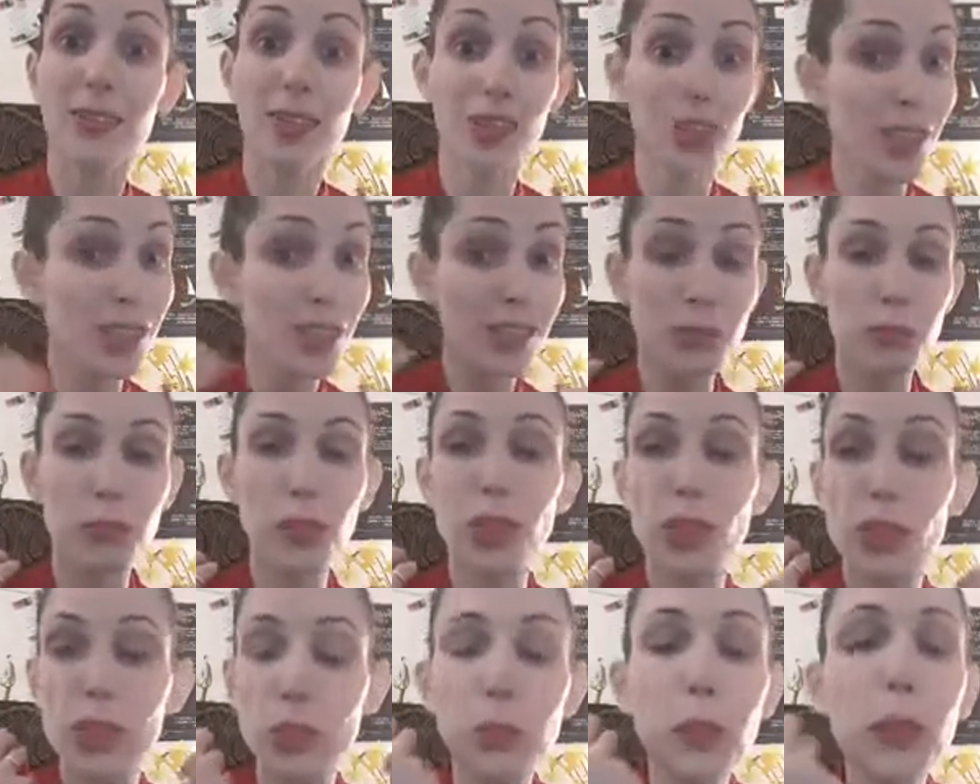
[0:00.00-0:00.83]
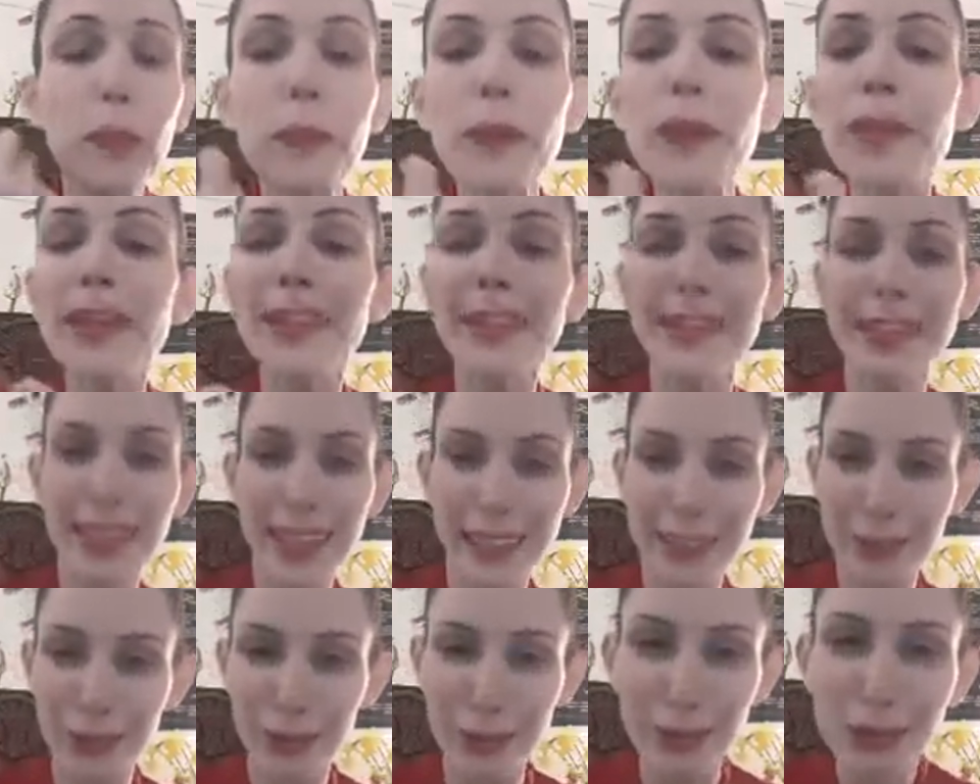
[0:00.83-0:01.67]
just because people can
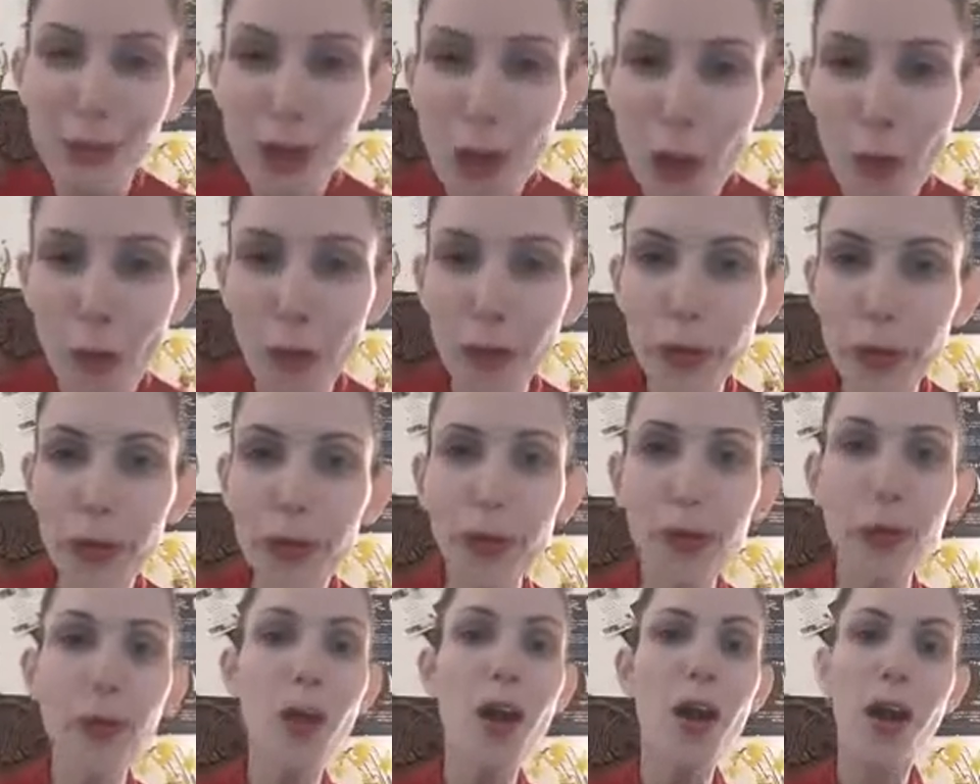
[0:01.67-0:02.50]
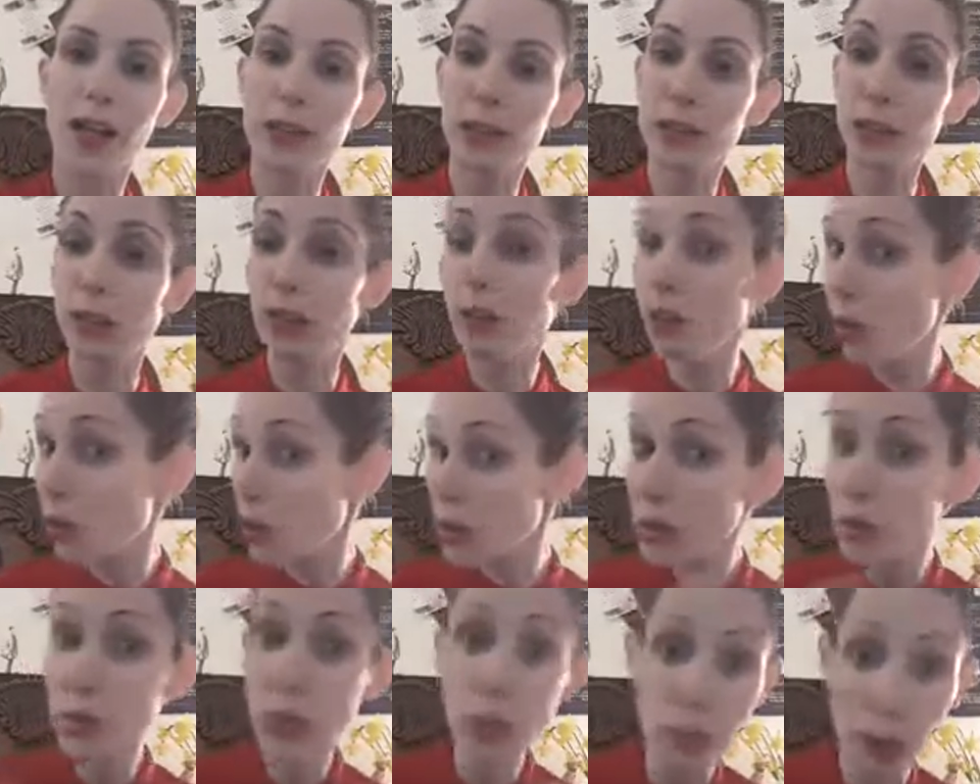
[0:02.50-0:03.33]
get to know you, and we are
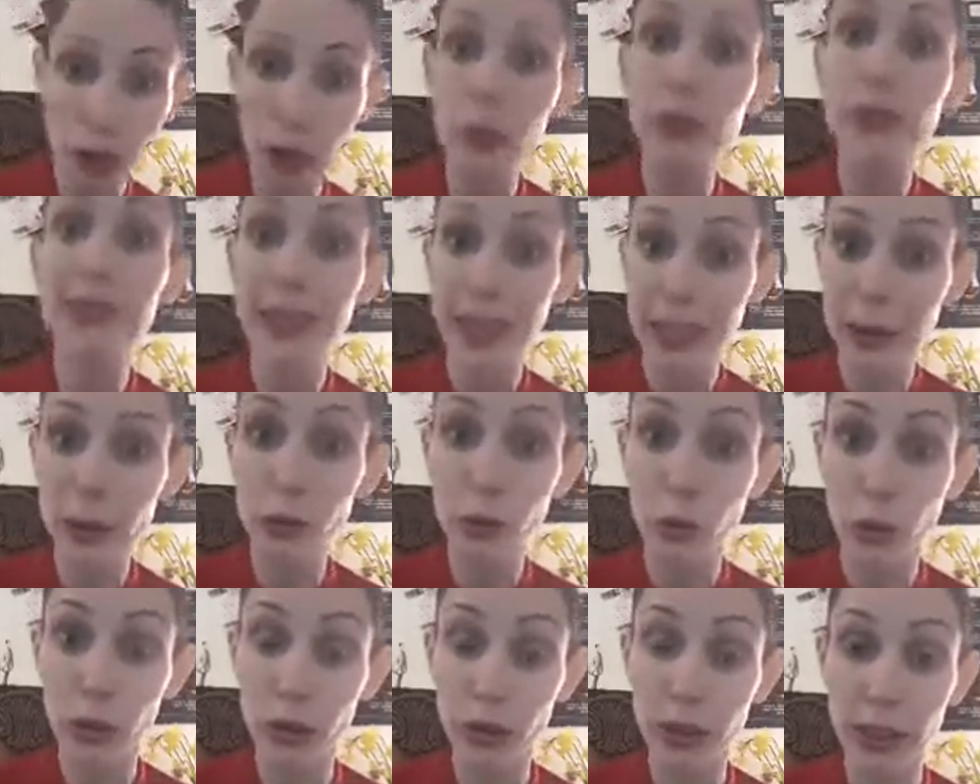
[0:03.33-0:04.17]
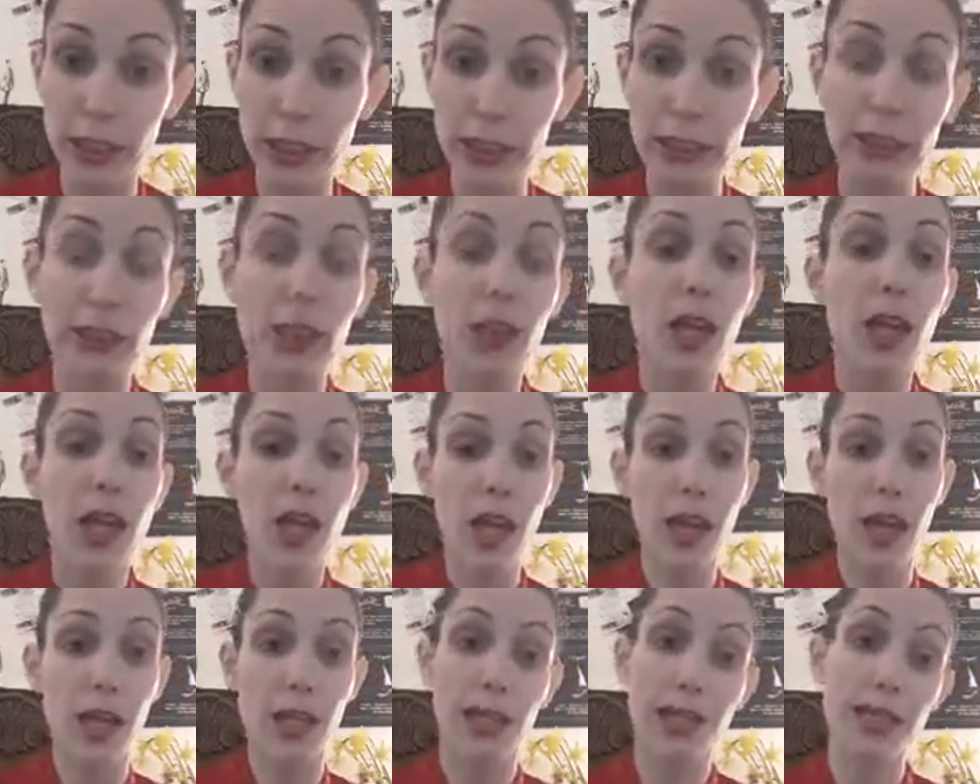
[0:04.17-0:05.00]
also about networking
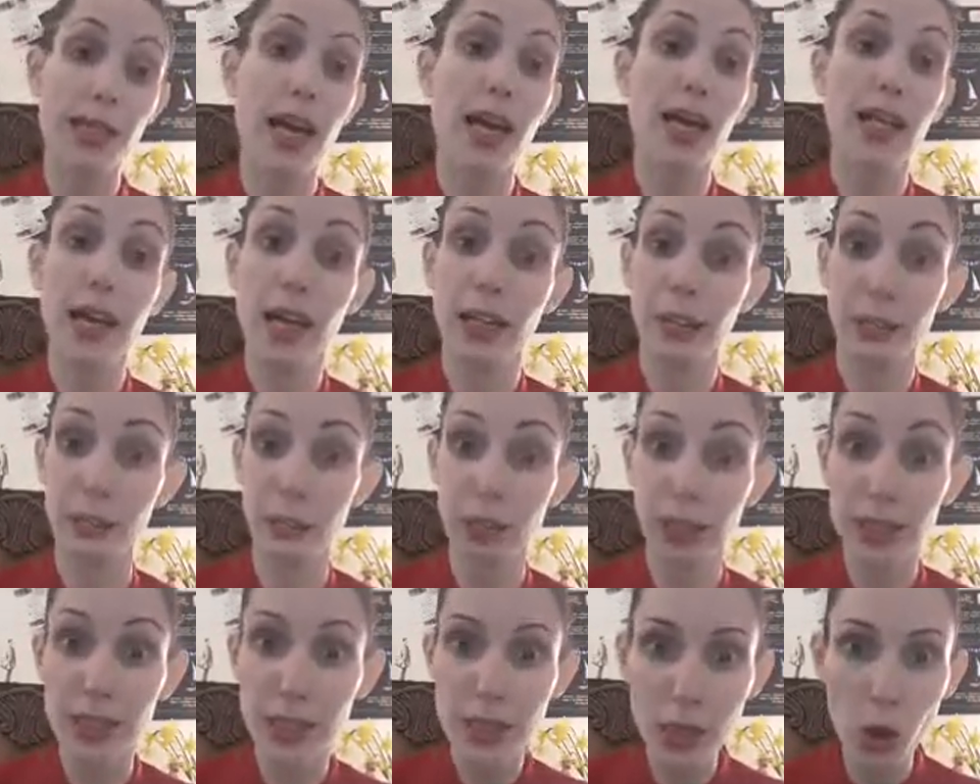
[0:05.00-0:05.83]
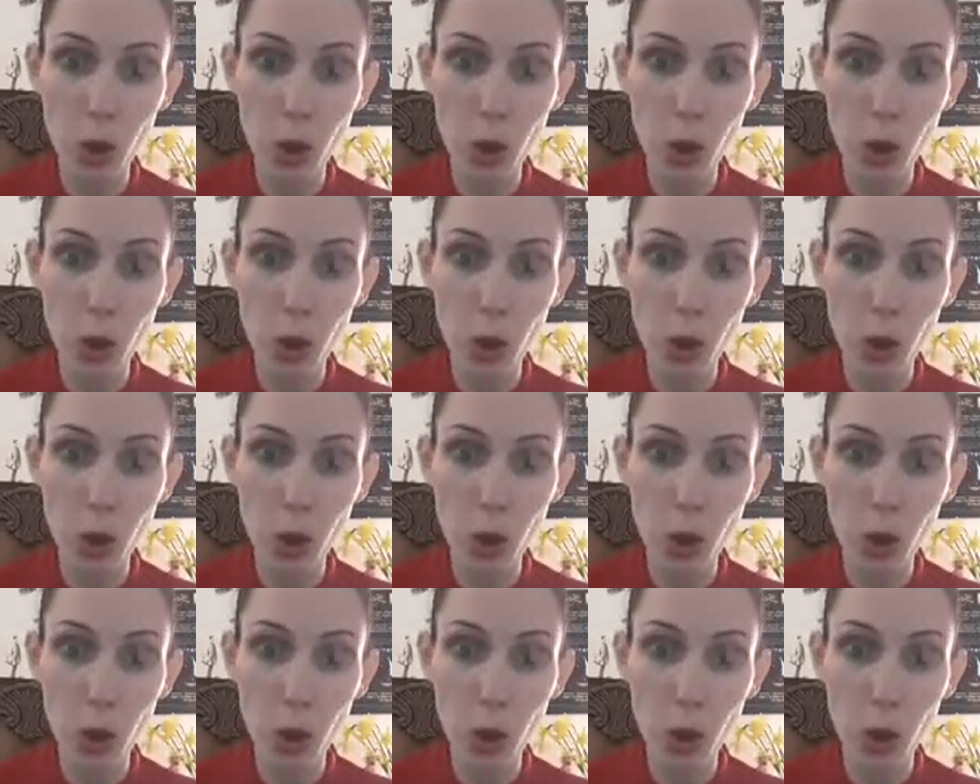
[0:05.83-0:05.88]
in the academy.